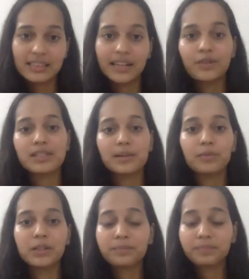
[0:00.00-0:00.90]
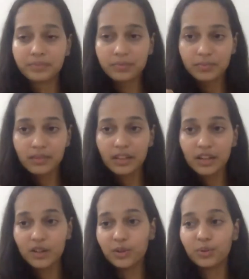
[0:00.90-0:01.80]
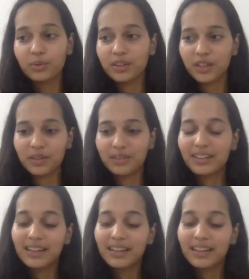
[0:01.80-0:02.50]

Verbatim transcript: I know someone who you know